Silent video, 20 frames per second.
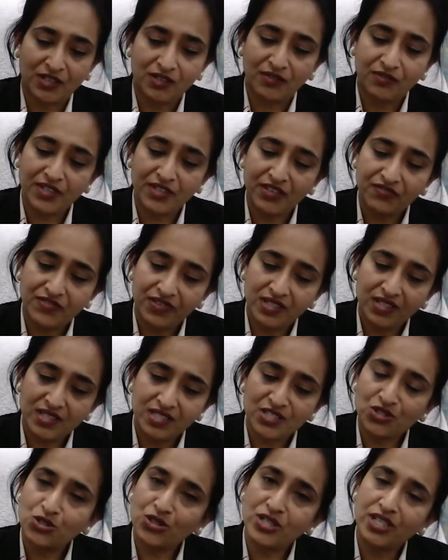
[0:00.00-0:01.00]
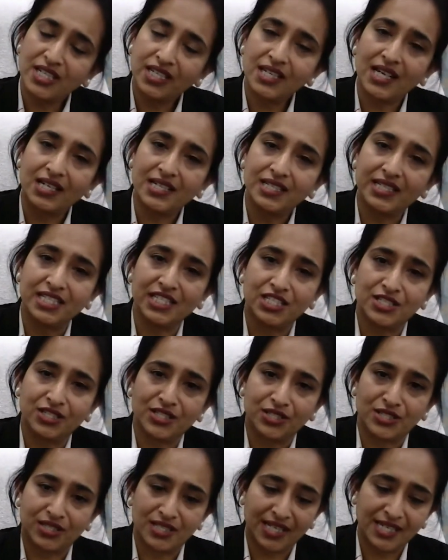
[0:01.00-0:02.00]
we first train our
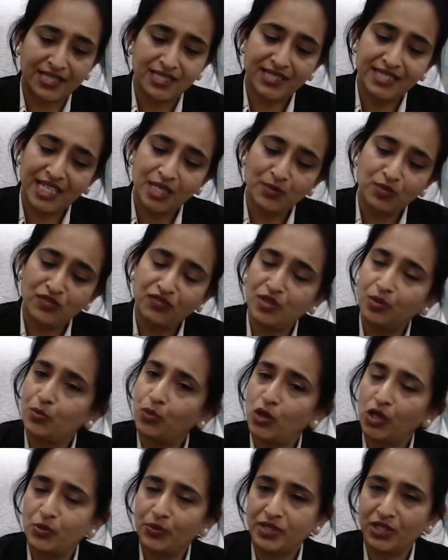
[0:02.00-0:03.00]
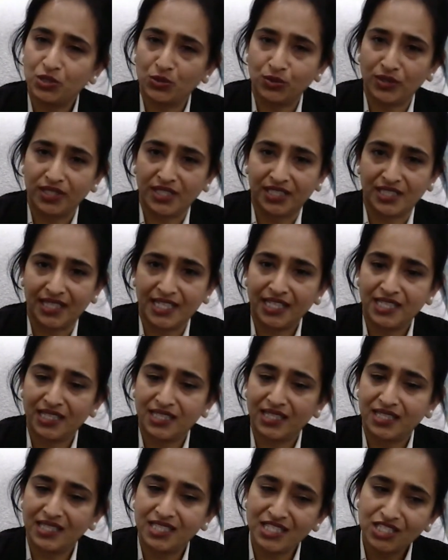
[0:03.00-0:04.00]
teachers at the time of appointment only. Like,
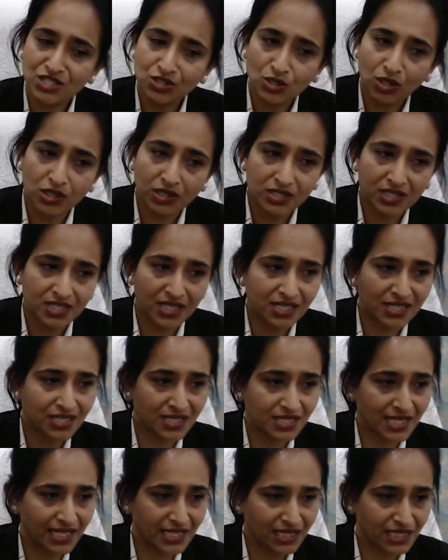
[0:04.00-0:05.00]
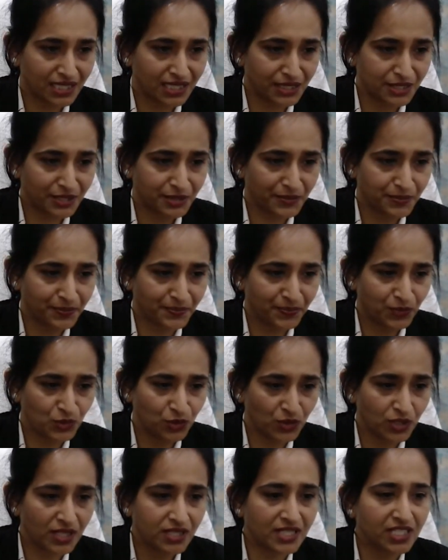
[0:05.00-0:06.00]
it is not just that, you
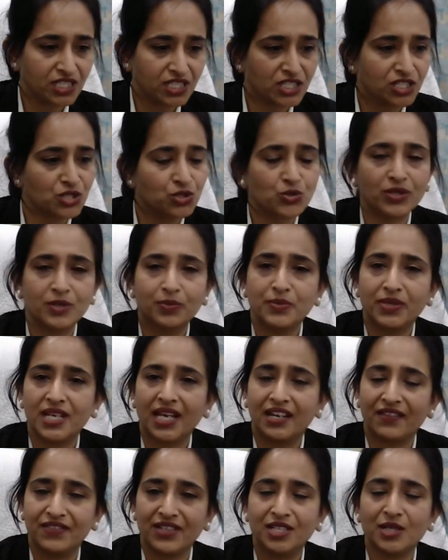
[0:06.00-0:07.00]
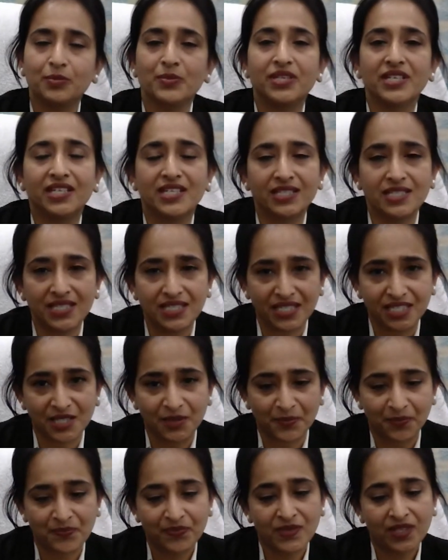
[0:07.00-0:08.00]
know, a teacher should be having a B.Ed. degree.
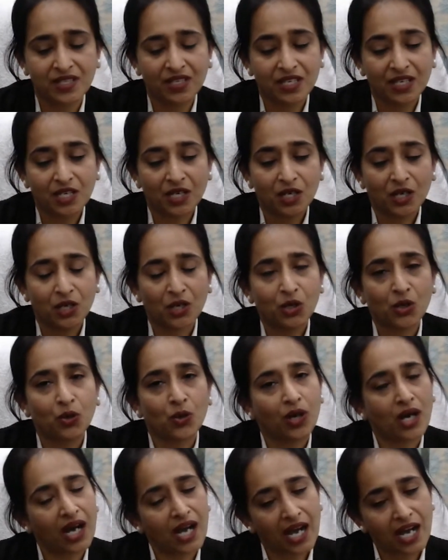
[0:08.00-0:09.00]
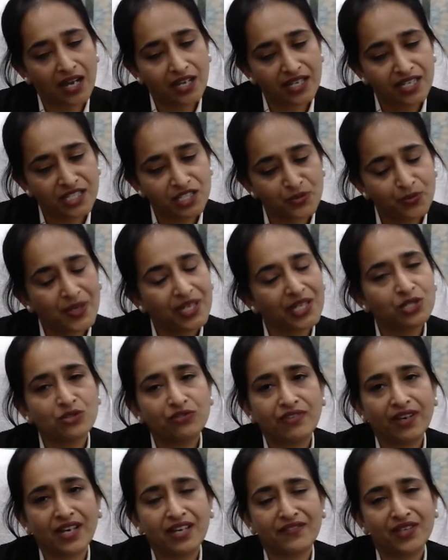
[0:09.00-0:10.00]
In spite of
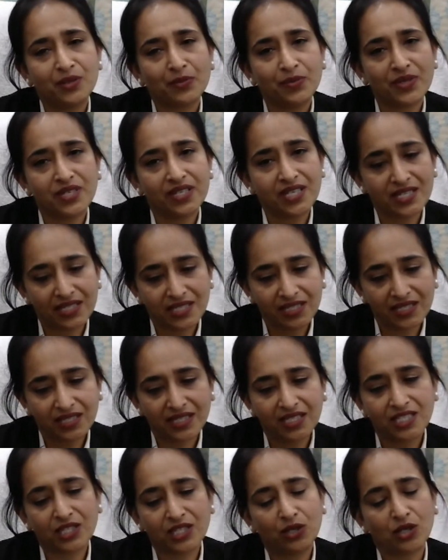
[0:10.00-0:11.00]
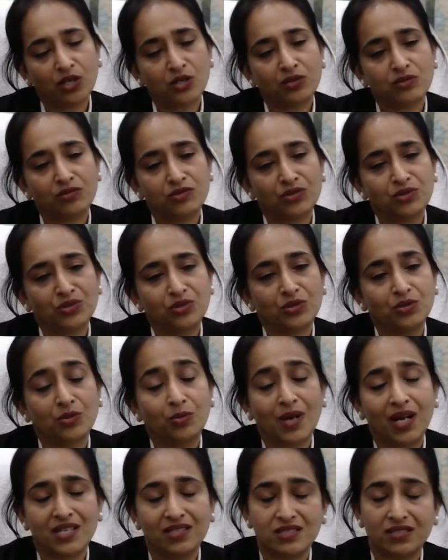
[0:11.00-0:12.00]
having B.Ed. degree or, you know,
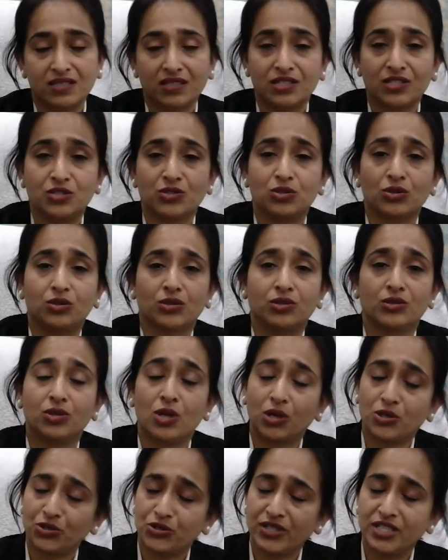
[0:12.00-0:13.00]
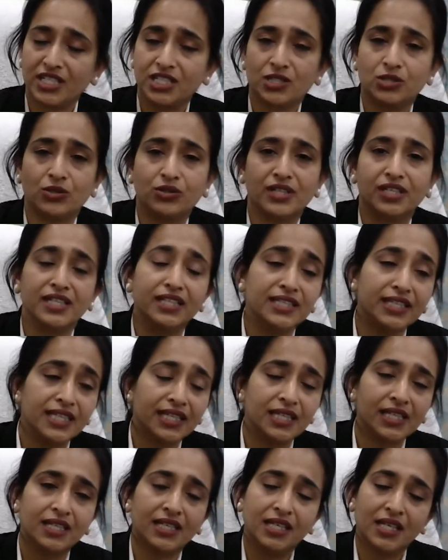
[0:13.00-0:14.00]
master's or doctorate or
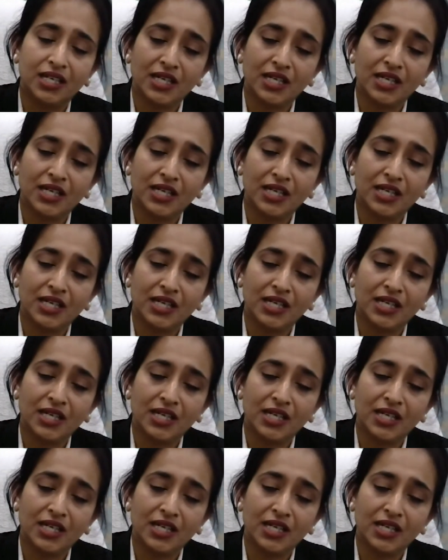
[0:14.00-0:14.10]
anything,